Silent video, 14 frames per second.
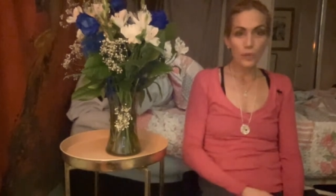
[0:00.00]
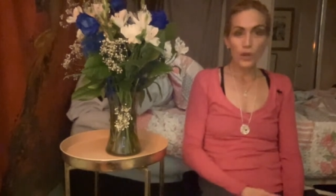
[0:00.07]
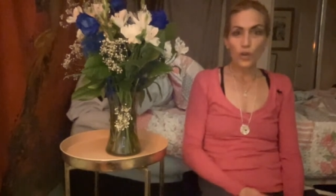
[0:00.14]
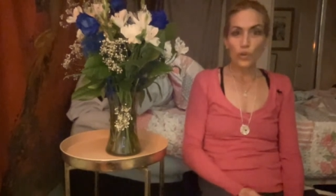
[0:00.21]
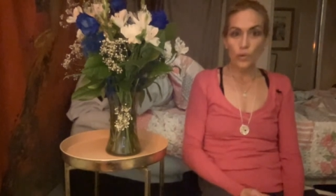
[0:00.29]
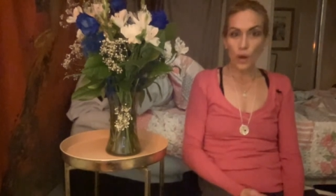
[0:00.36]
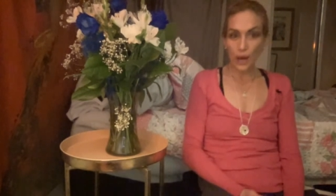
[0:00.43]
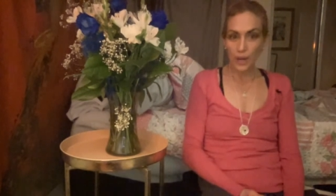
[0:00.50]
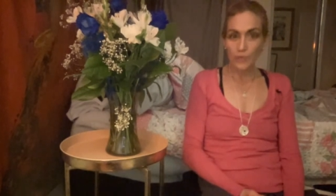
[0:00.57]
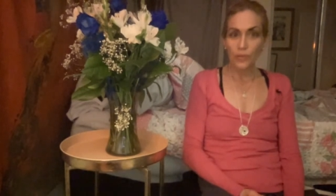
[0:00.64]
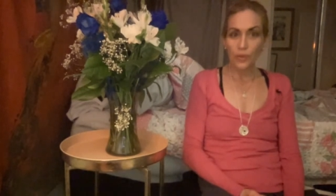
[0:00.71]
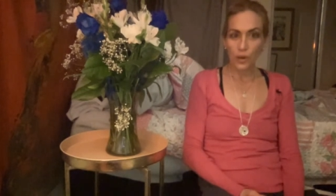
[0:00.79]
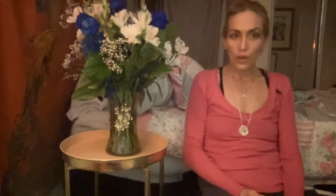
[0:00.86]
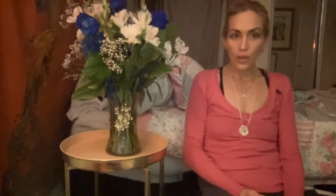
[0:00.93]

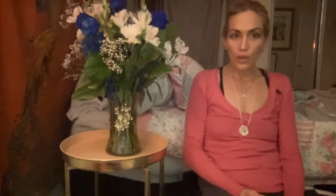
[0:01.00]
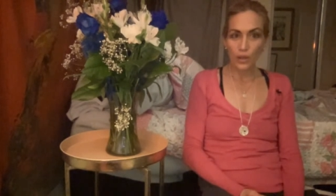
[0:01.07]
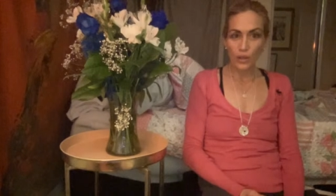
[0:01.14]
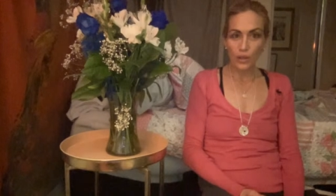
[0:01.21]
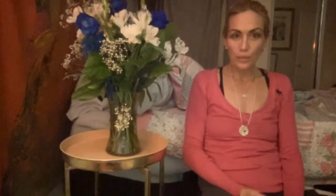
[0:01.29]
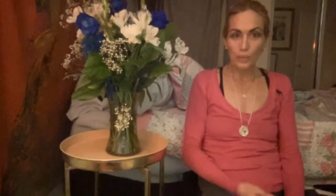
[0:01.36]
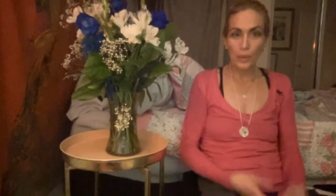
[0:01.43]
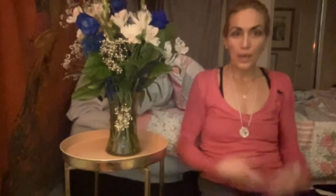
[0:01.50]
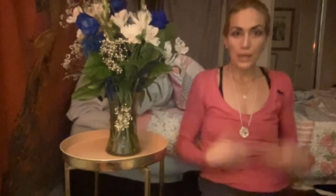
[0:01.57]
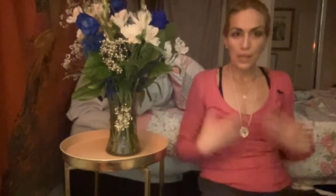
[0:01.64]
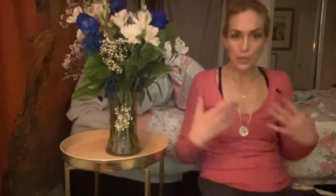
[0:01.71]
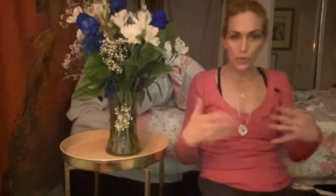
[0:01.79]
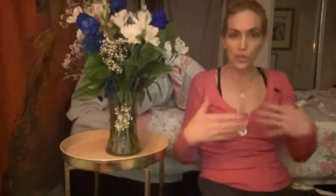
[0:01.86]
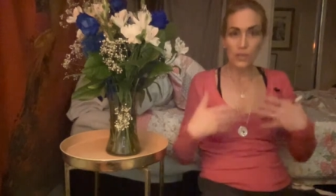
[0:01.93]
grateful, because
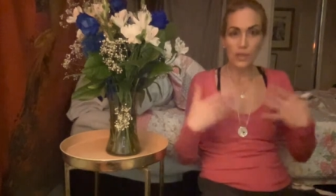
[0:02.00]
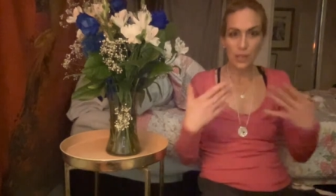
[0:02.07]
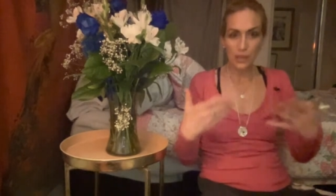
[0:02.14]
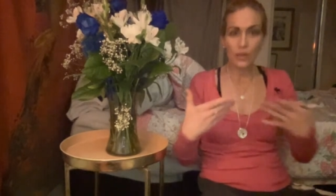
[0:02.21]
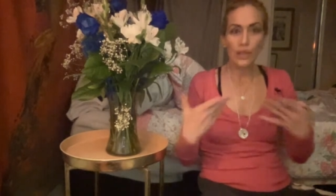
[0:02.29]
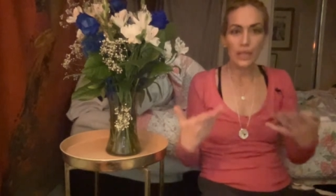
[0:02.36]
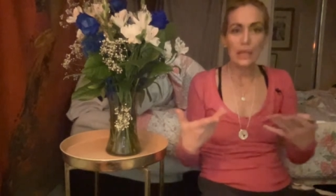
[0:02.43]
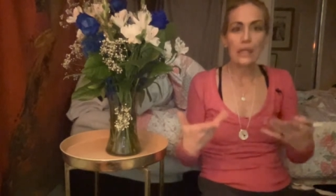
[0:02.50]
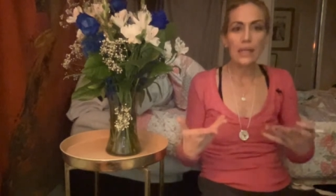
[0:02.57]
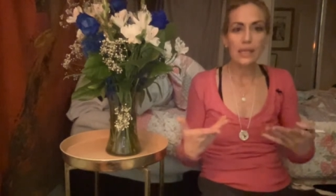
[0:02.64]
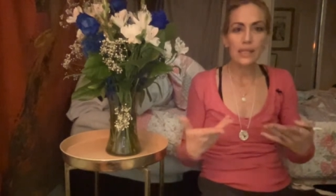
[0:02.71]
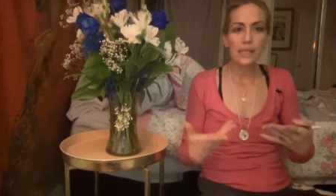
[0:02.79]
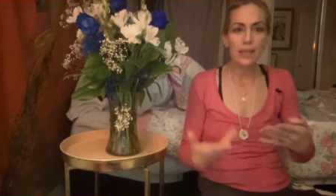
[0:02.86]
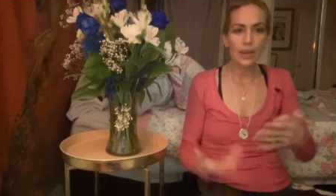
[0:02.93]
he was literally
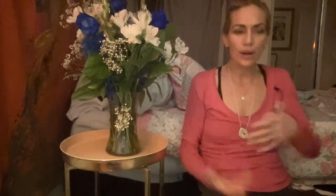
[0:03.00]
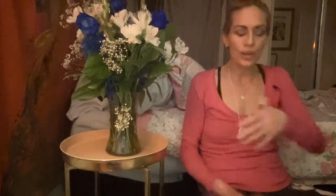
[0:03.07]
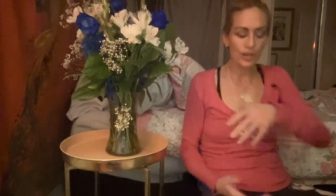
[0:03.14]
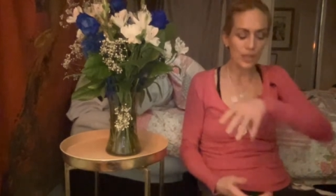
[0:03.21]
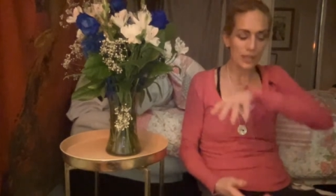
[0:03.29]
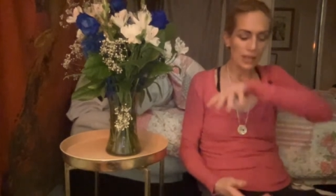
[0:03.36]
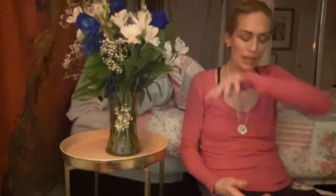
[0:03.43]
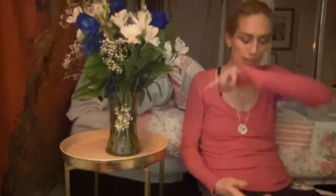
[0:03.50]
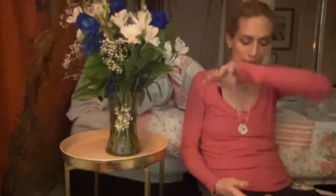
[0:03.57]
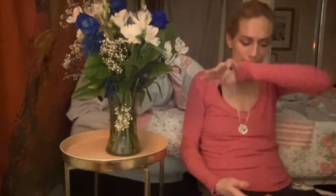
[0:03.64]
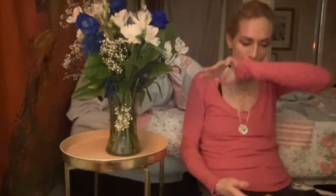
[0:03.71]
listing all these things